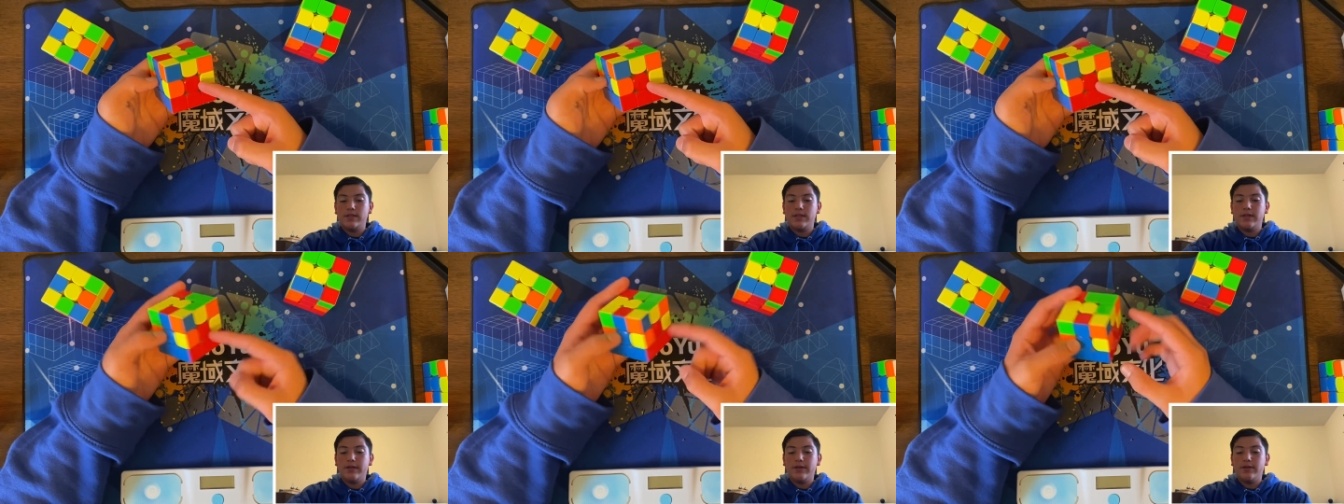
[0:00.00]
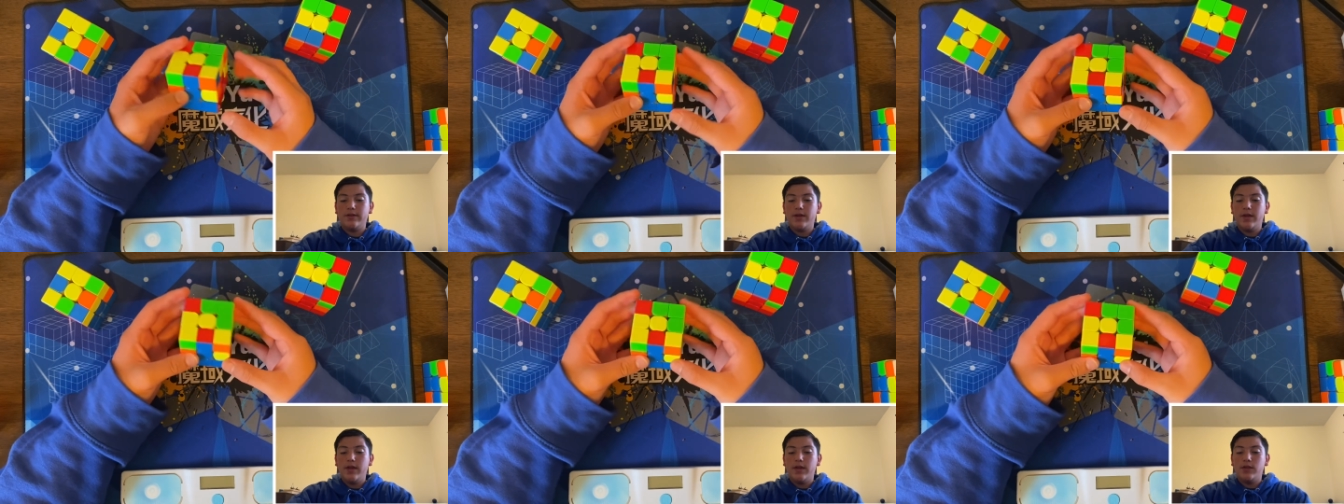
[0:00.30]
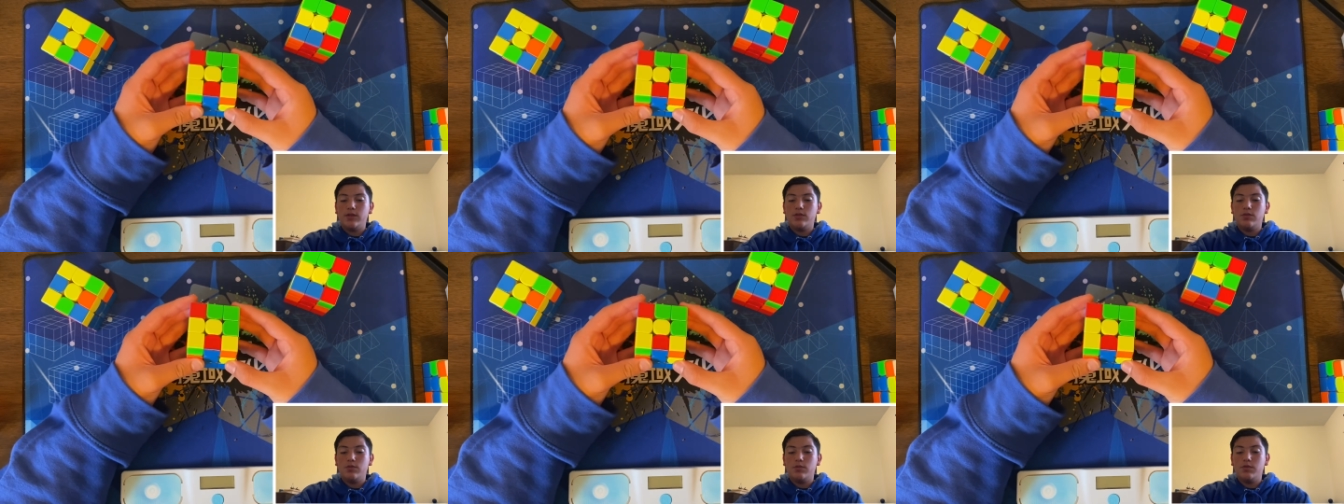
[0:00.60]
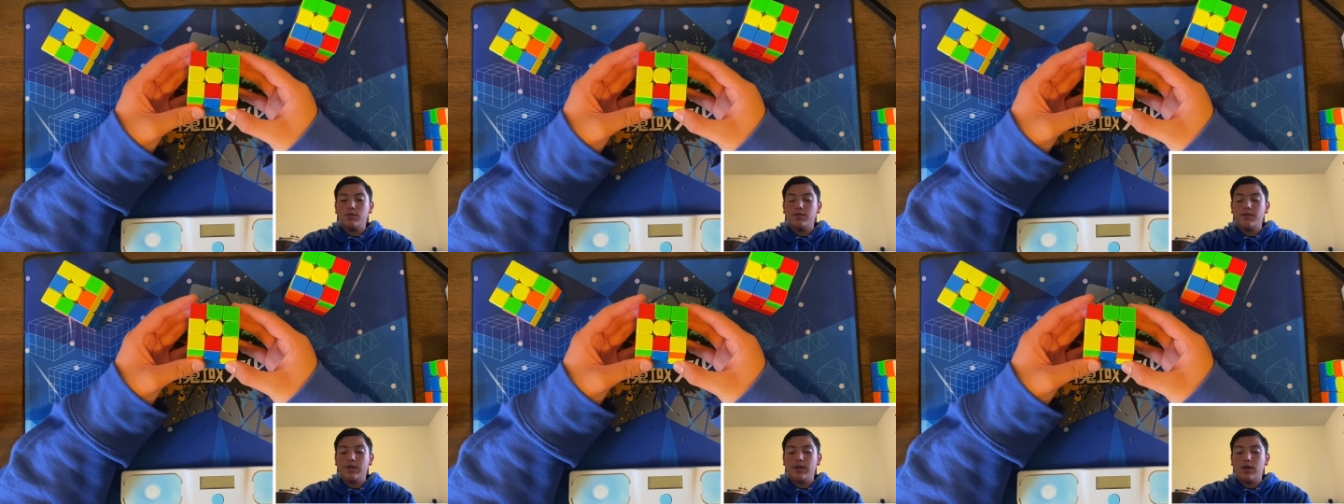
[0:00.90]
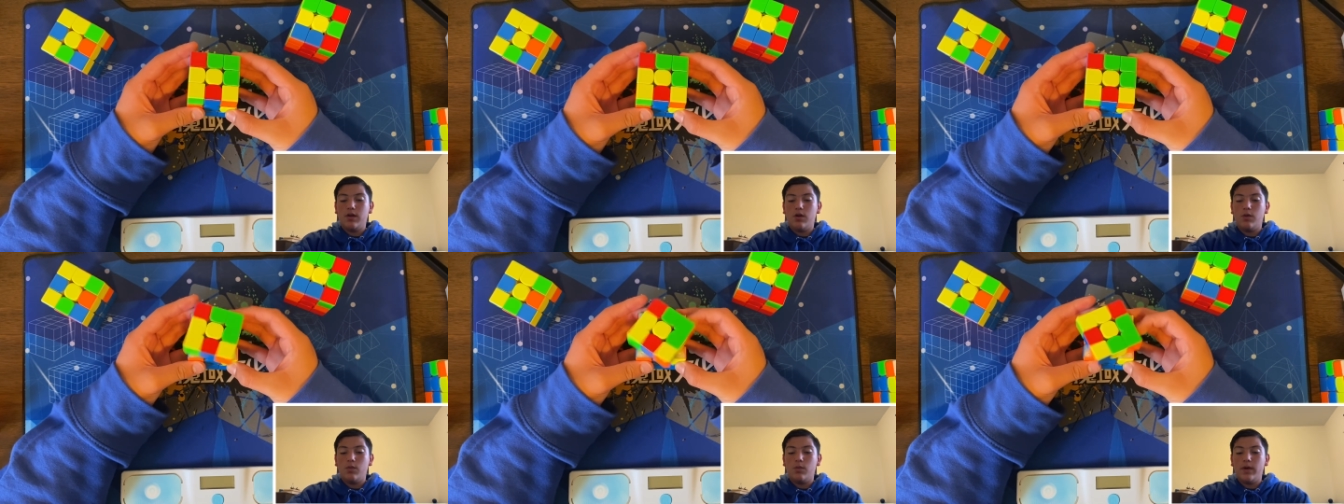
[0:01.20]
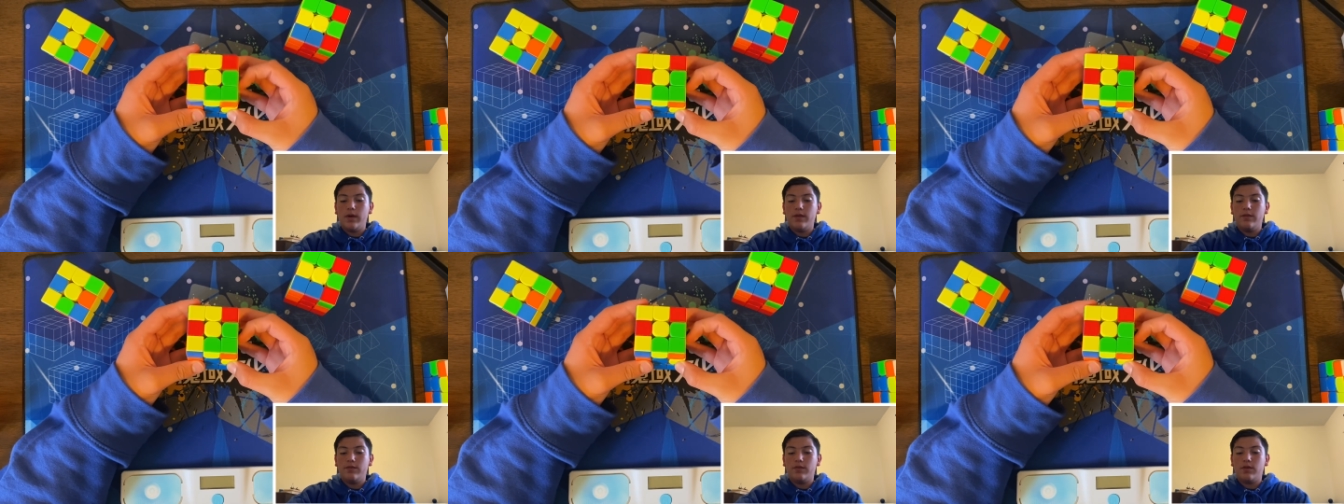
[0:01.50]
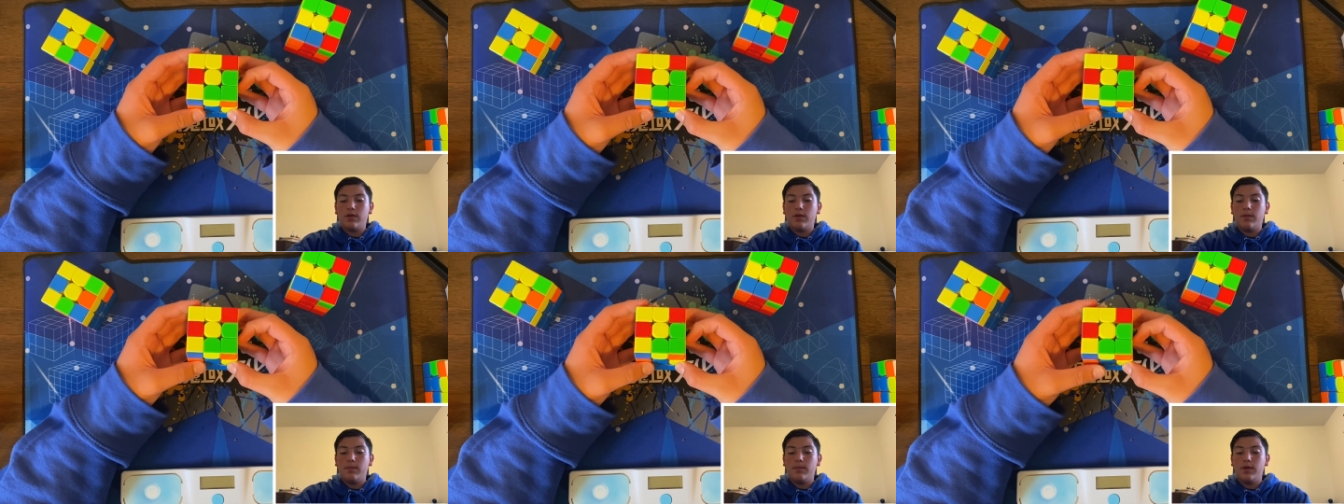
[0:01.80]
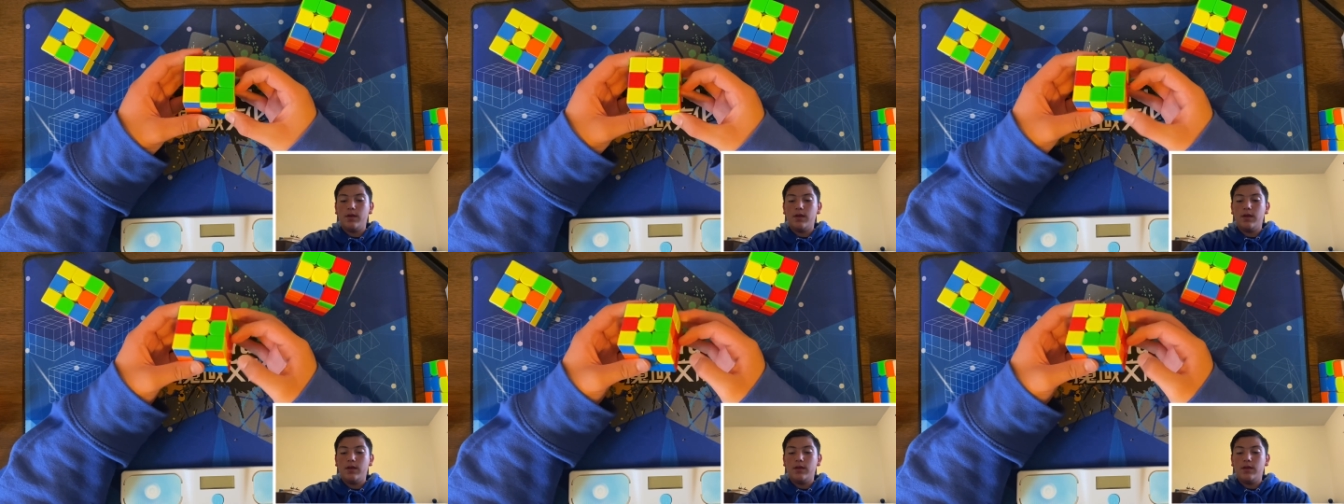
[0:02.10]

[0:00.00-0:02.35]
here, you move it away from